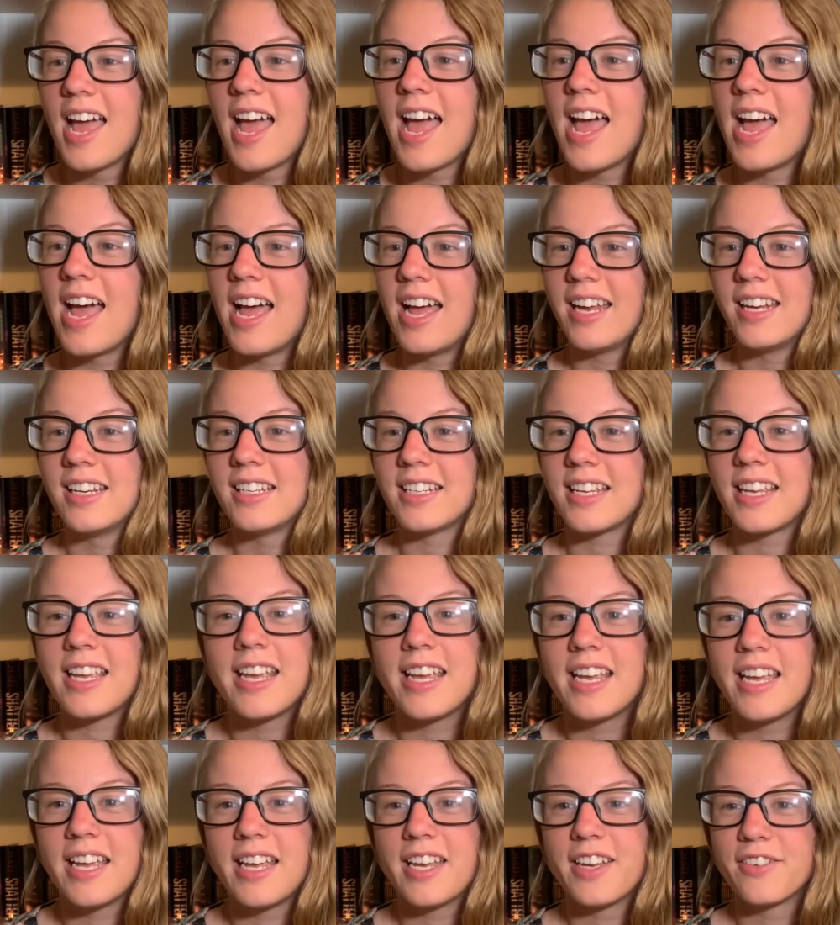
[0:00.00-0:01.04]
and
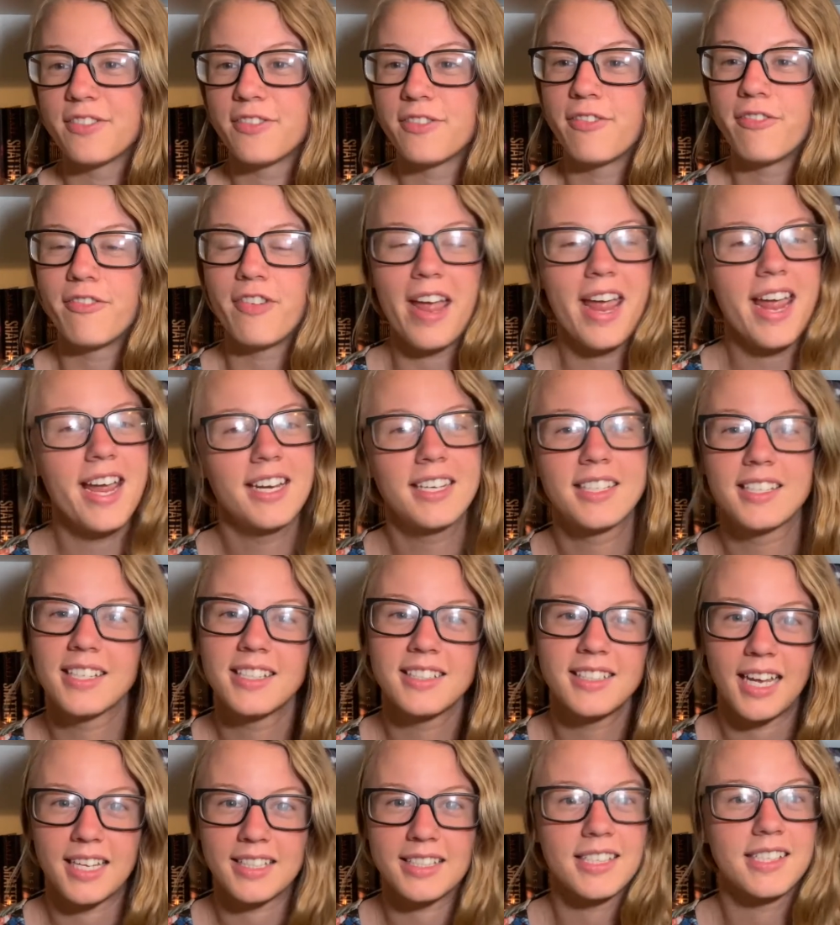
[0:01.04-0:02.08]
he faked
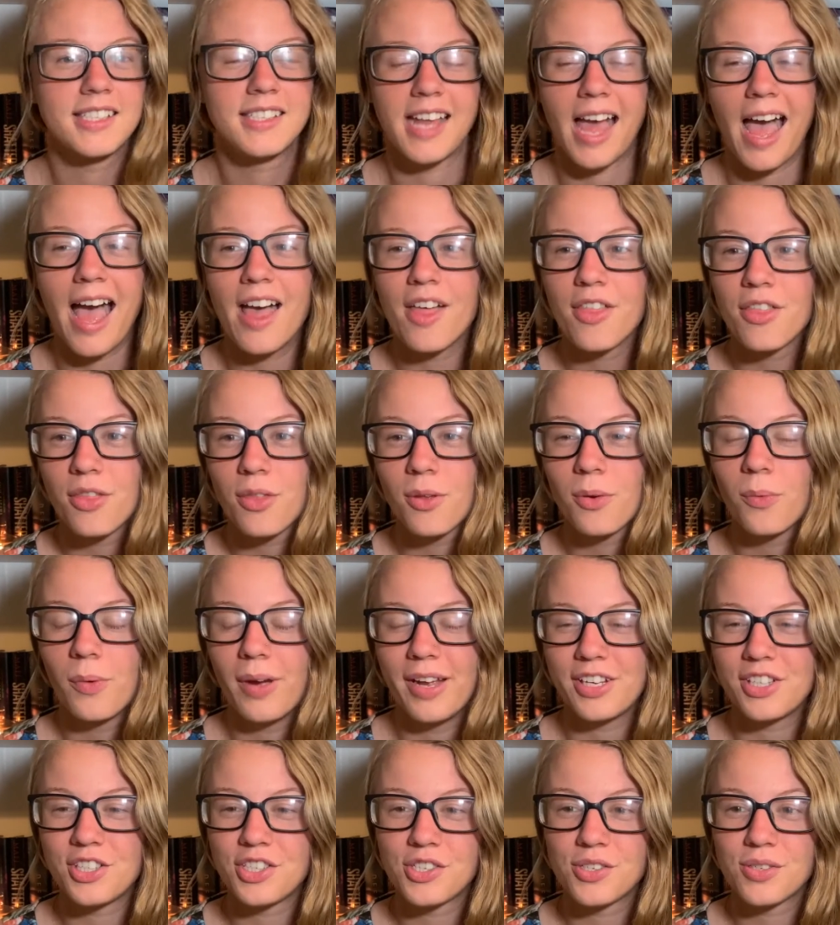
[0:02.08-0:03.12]
Dez's death,
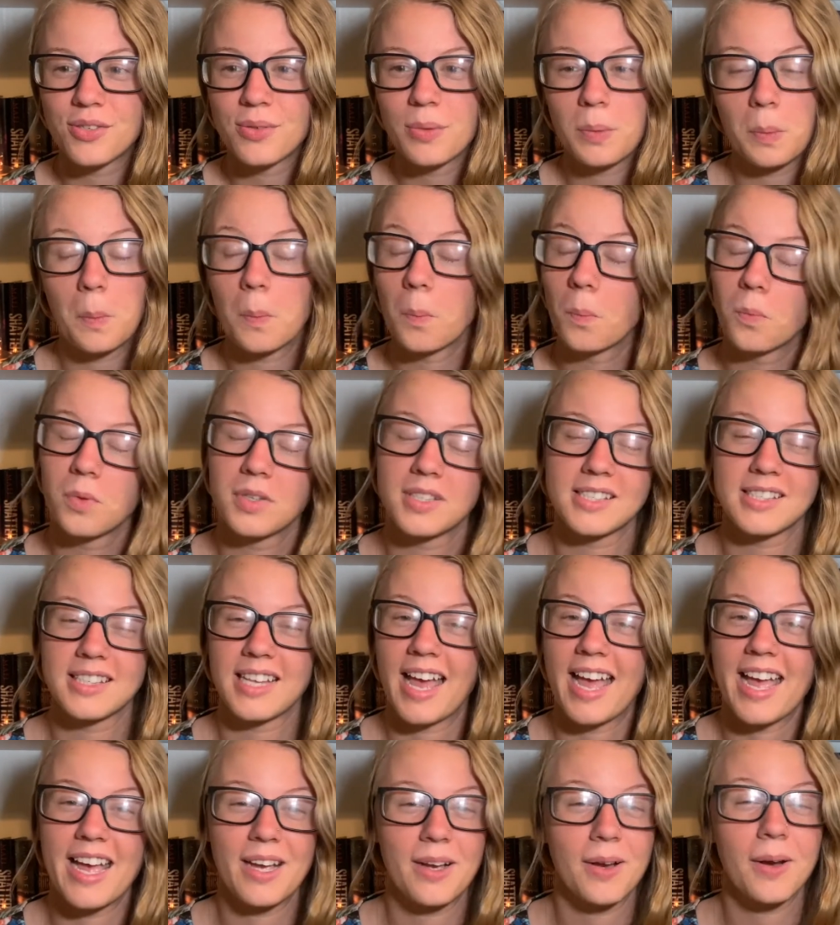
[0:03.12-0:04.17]
which was
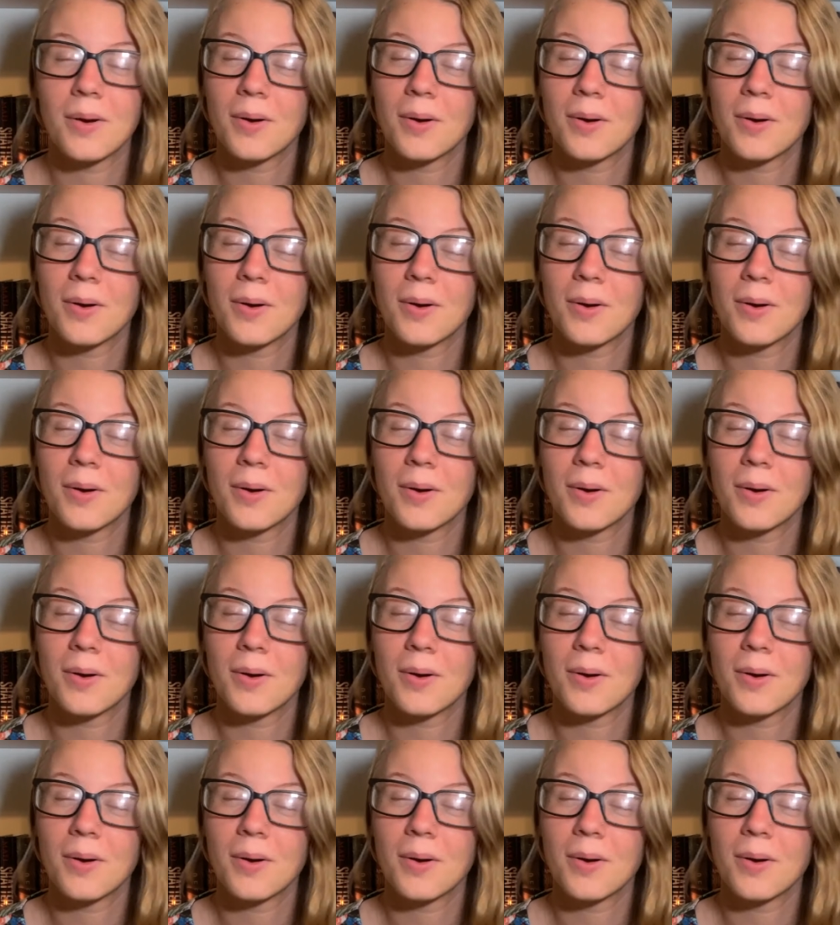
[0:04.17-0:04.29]
like,